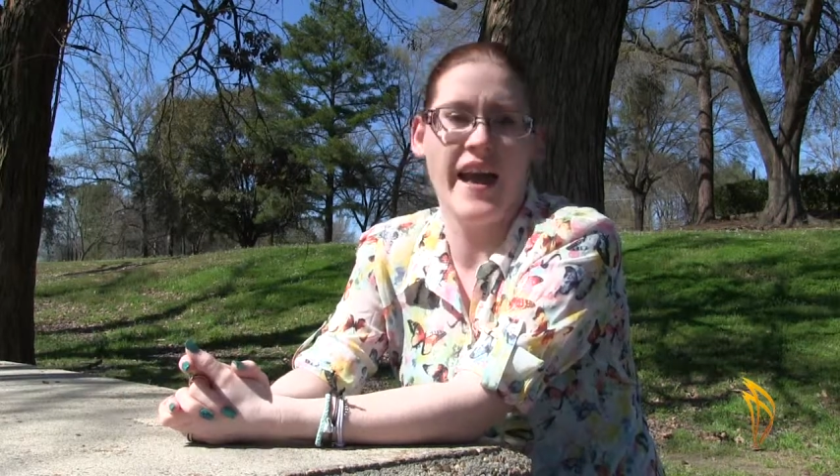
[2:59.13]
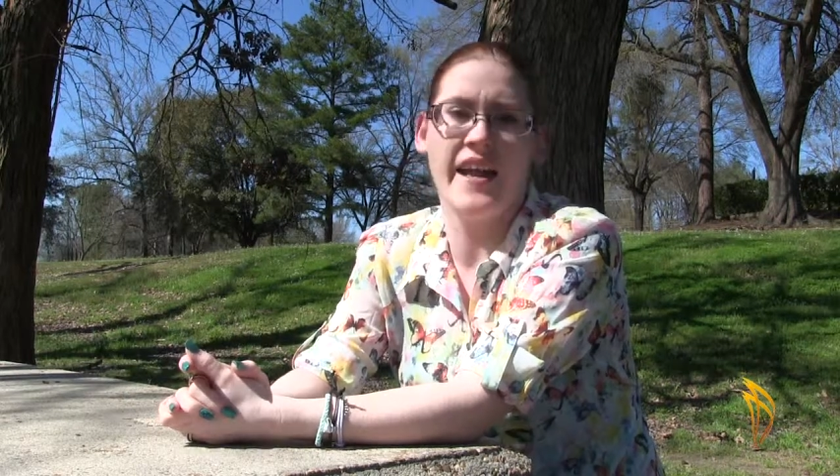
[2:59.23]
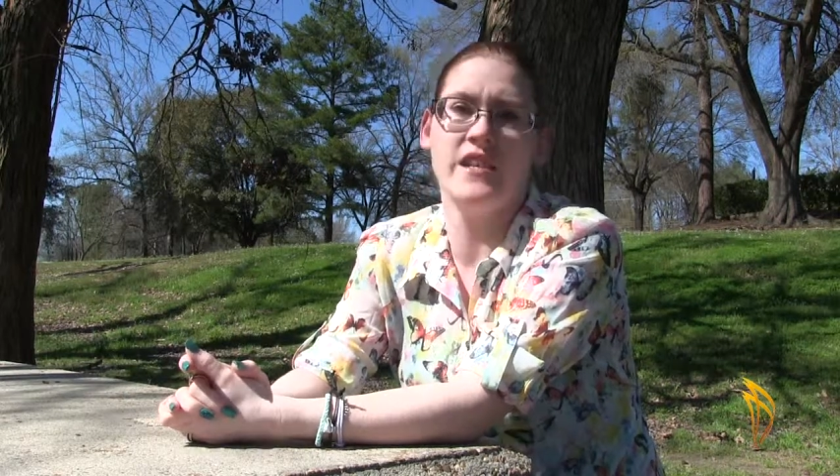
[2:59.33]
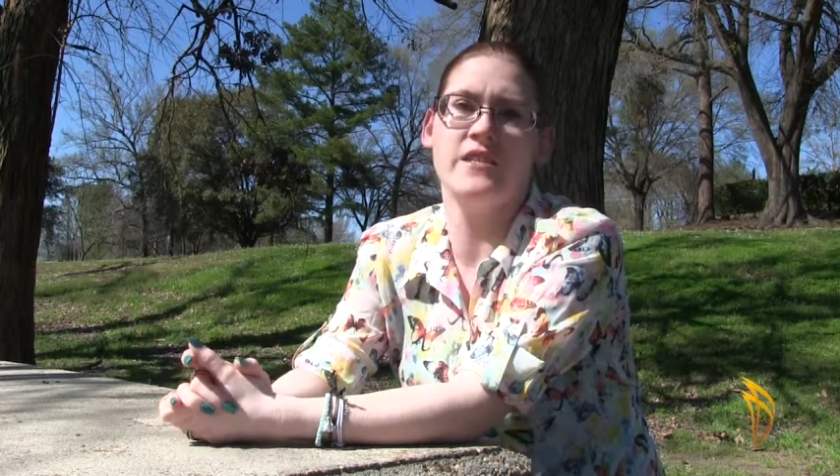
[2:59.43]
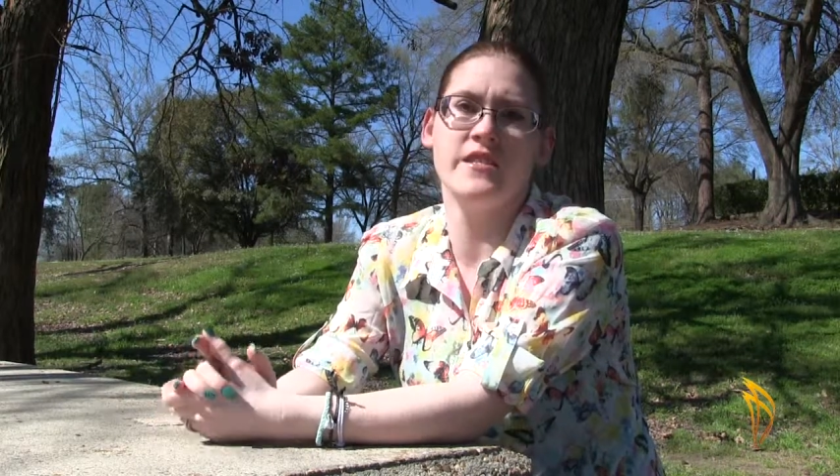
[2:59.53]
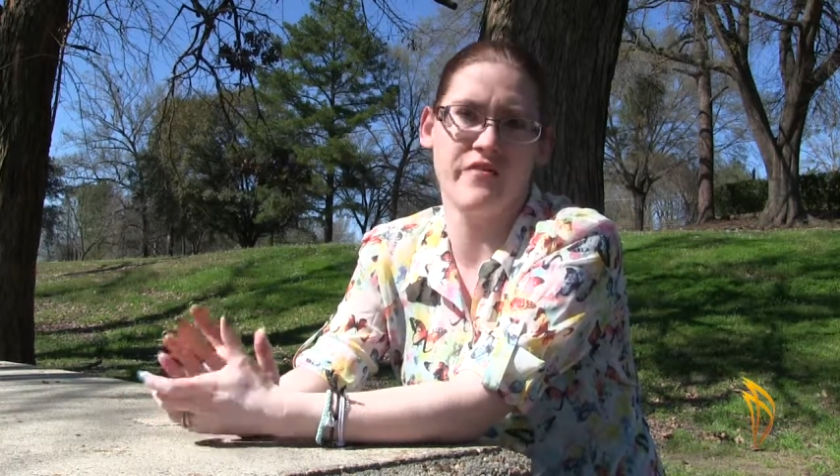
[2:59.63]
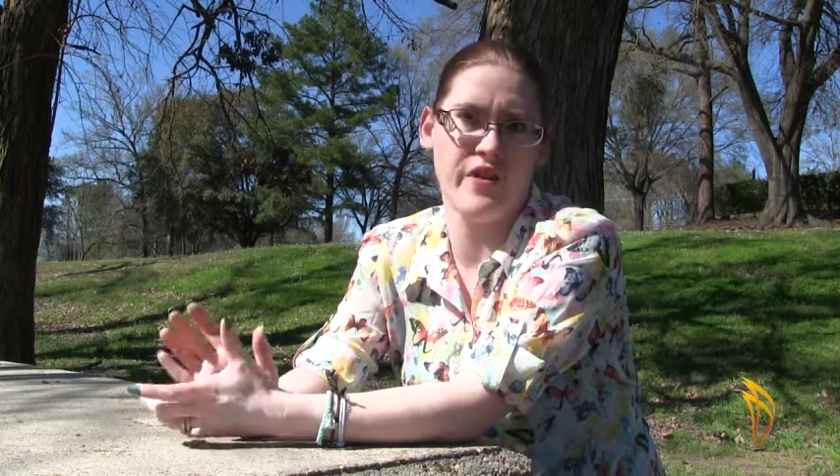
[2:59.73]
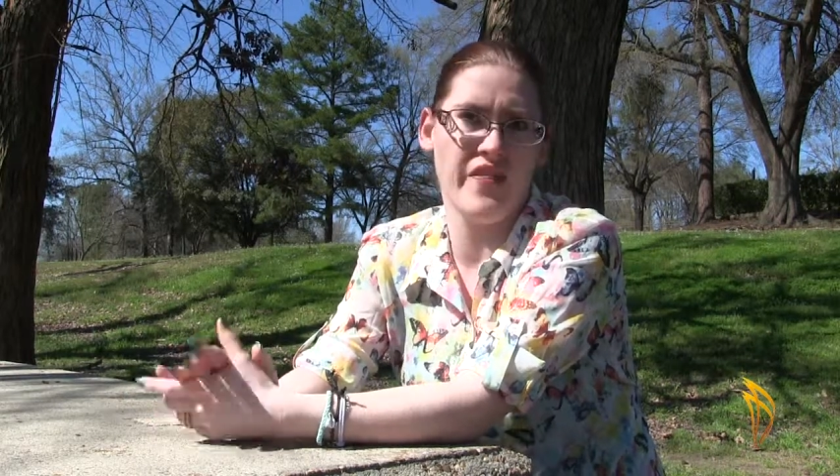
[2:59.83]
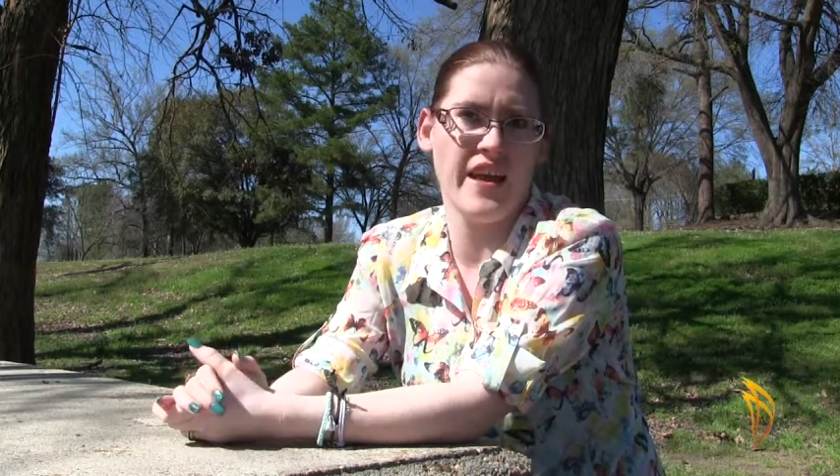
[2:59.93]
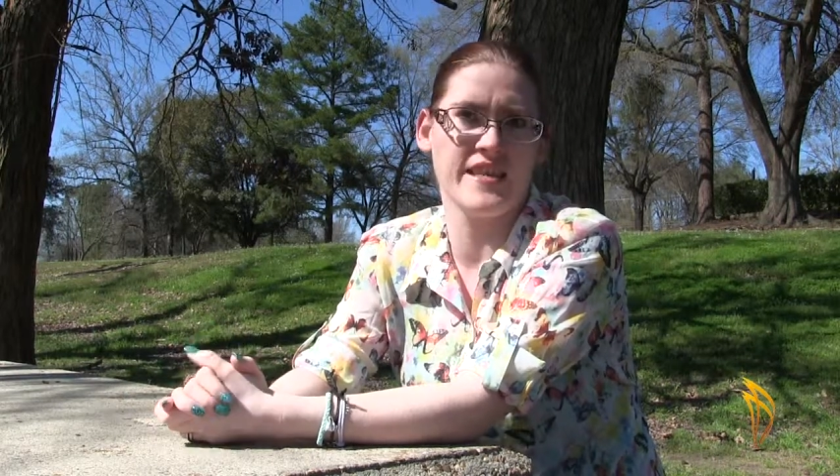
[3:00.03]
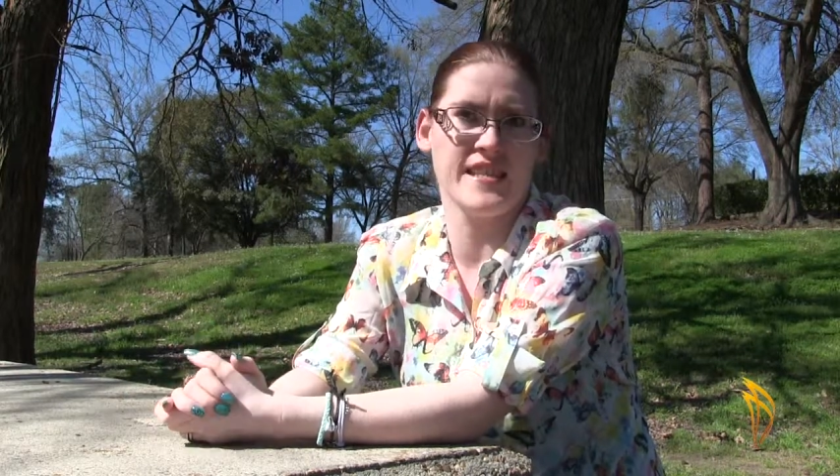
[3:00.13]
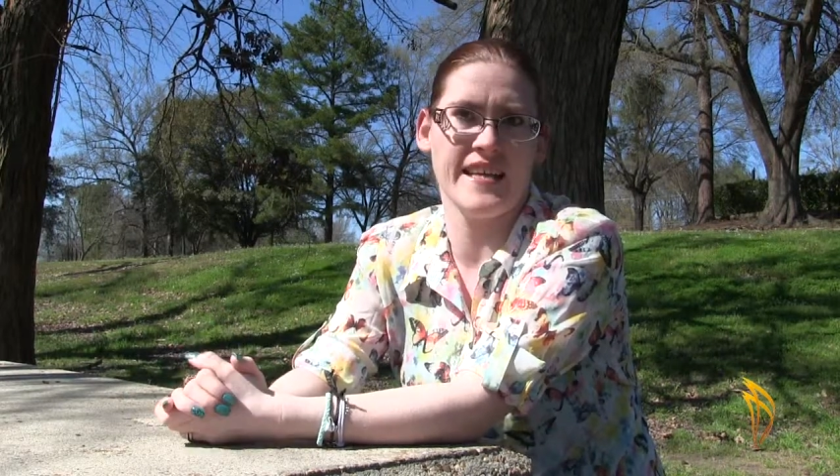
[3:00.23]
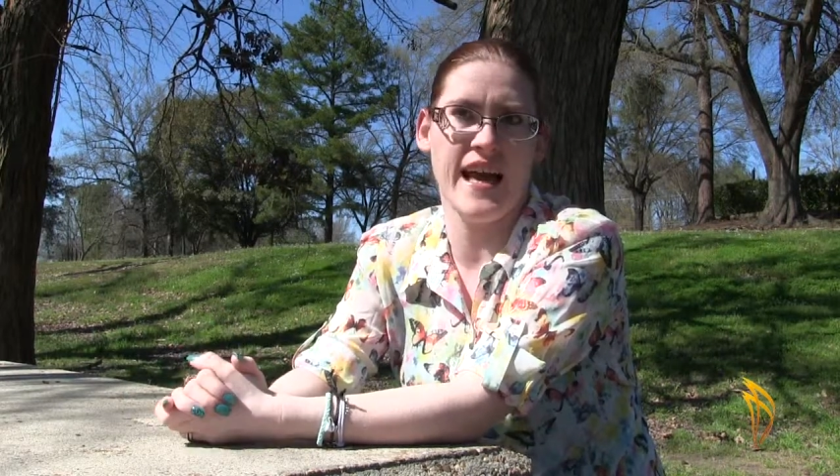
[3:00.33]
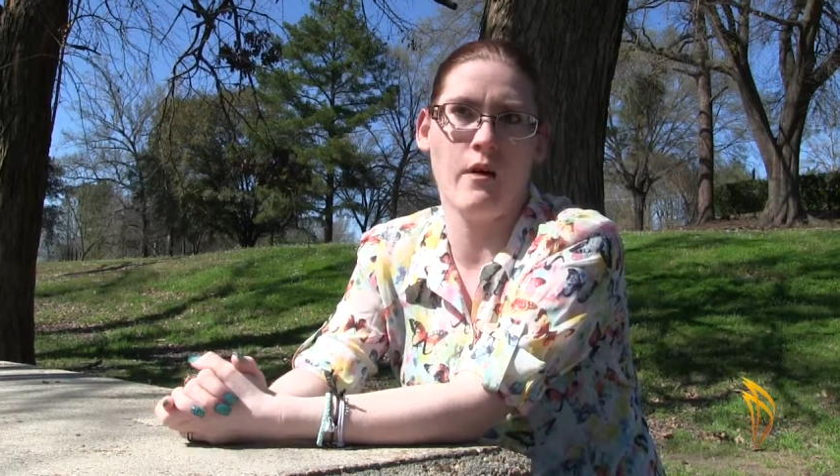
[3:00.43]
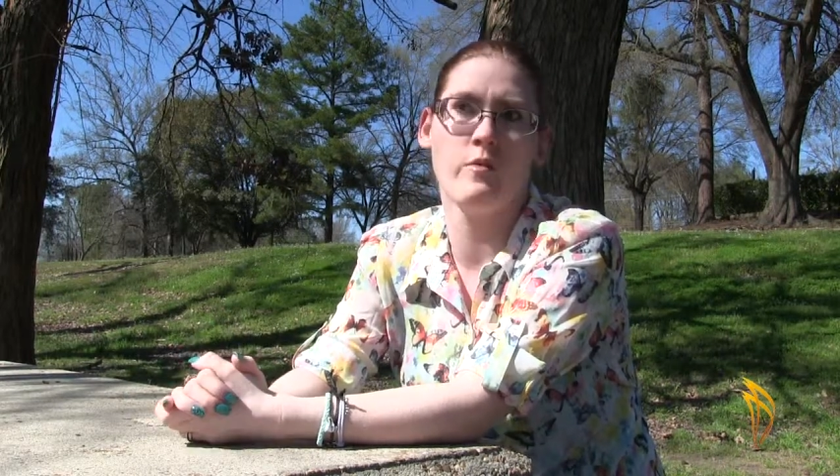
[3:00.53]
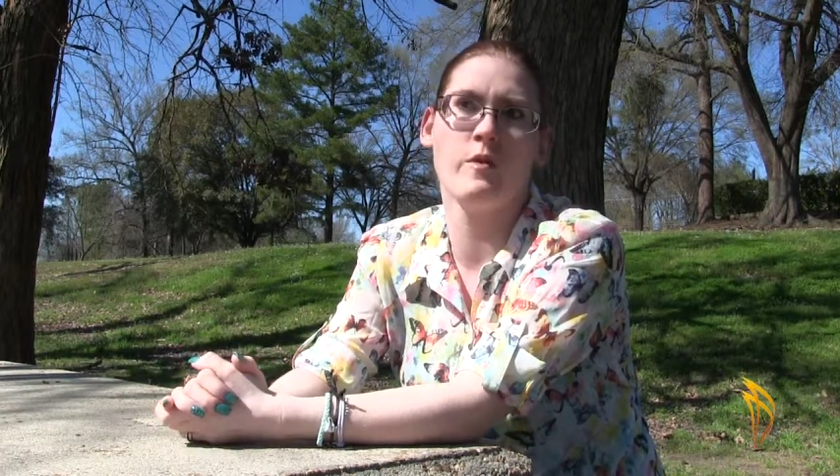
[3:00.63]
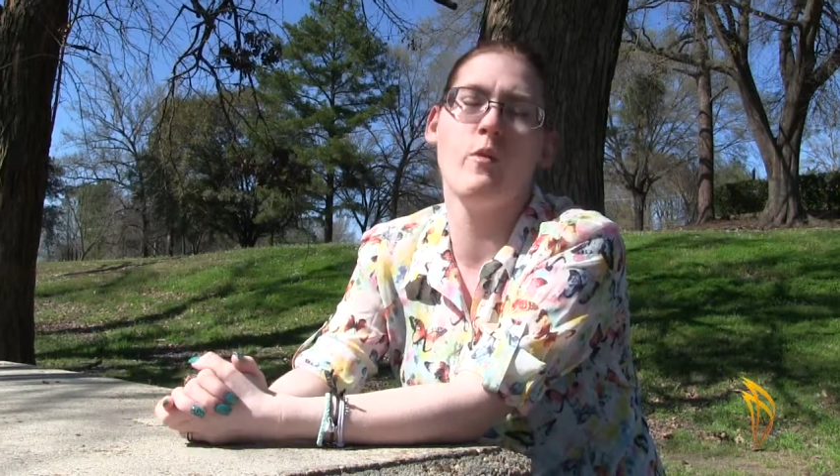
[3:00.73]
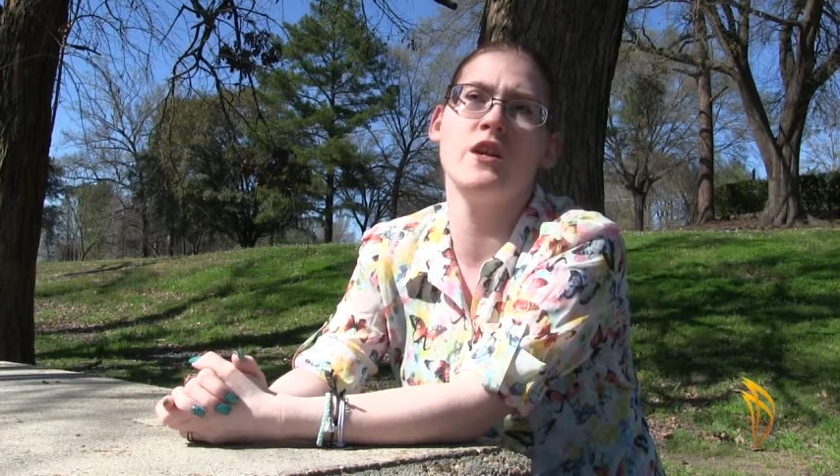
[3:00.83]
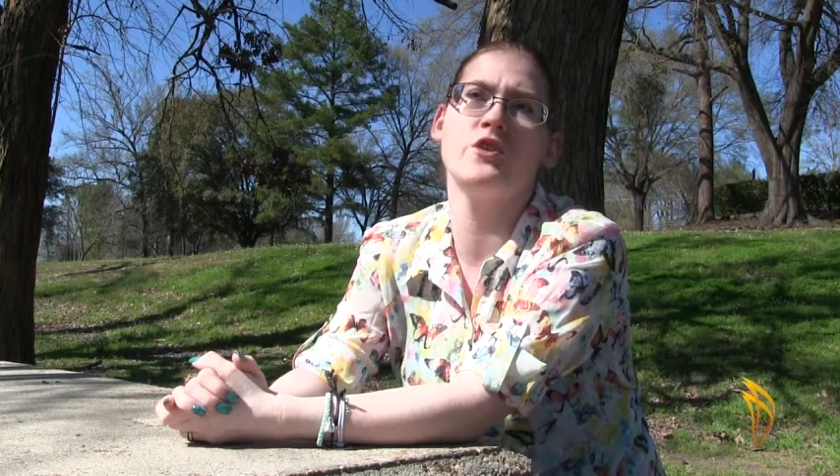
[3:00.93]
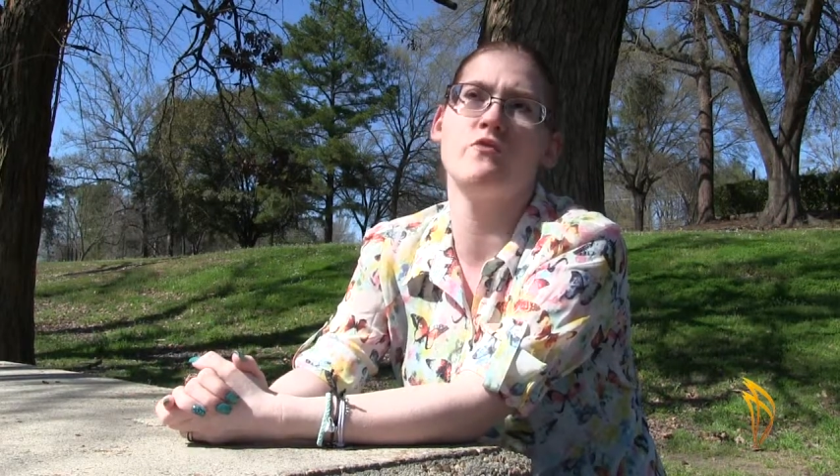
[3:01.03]
and different things like that. We
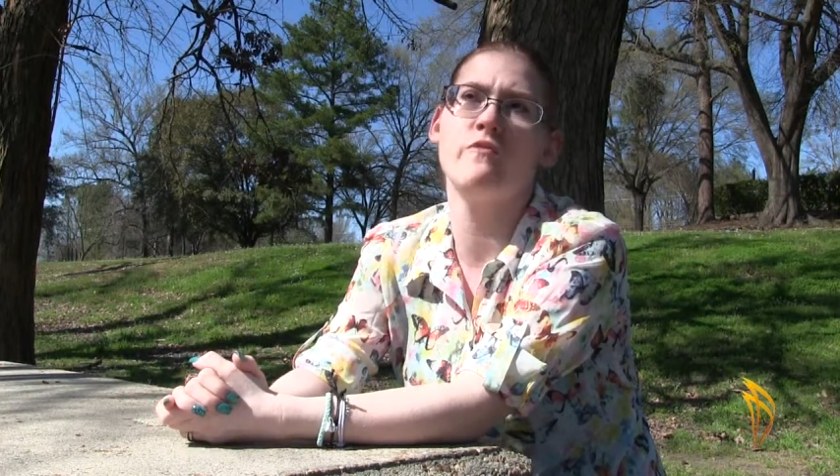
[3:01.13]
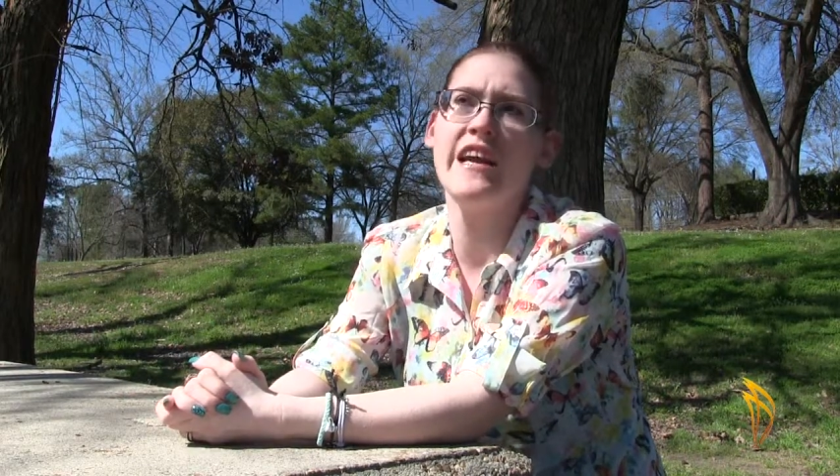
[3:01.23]
want to